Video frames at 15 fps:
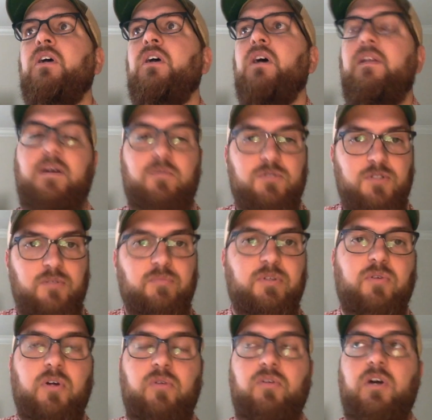and that was the
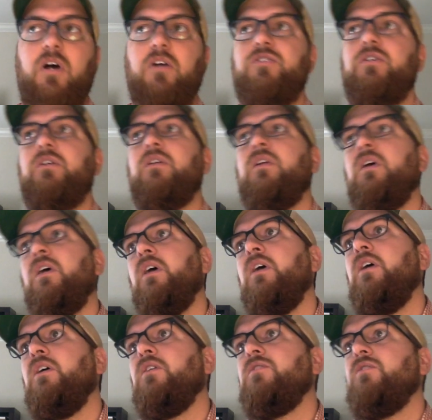Monroe Doctrine.
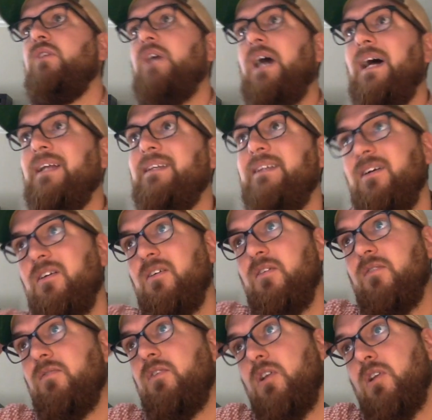So the idea
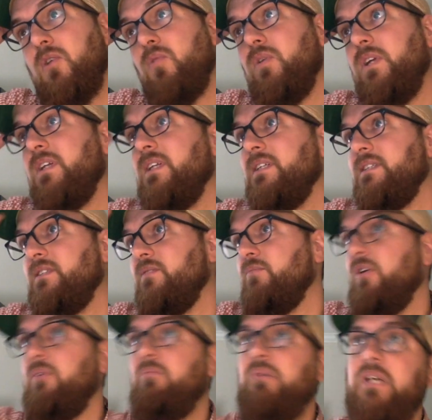of colonialism
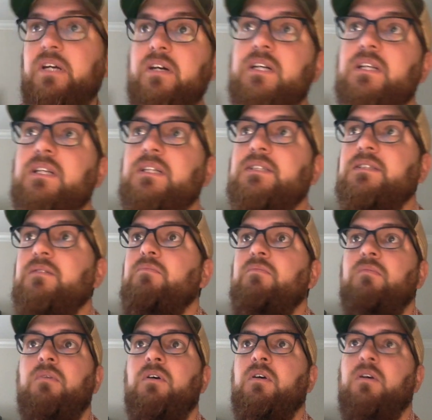or
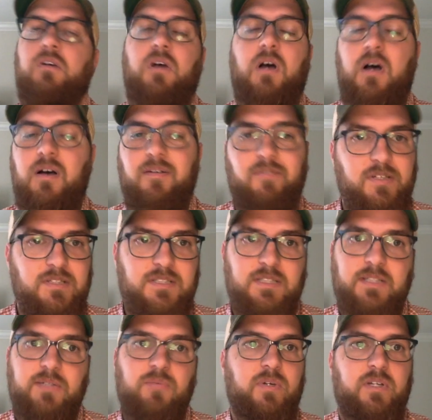imperialism
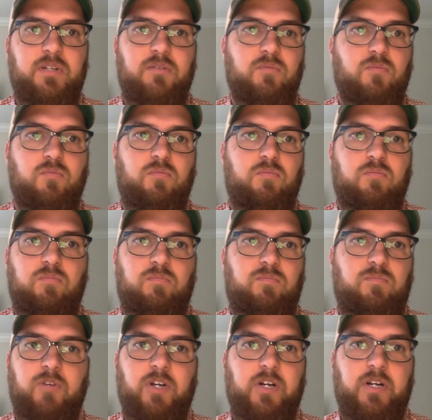obviously went
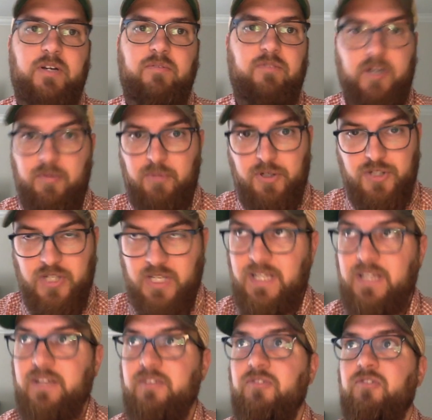very, very much
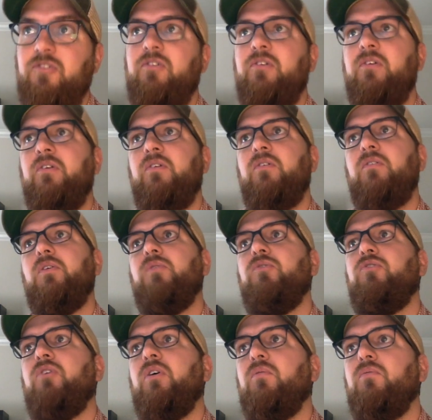against
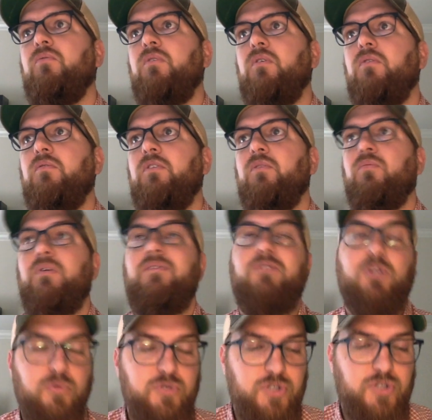the
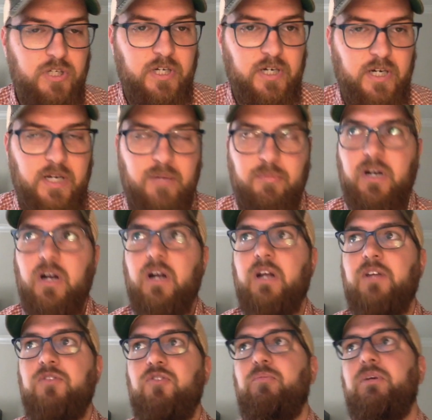revolutionary
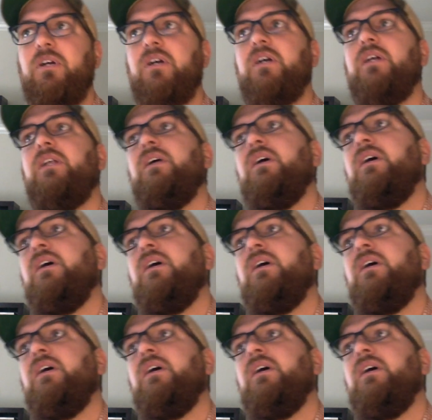American spirit.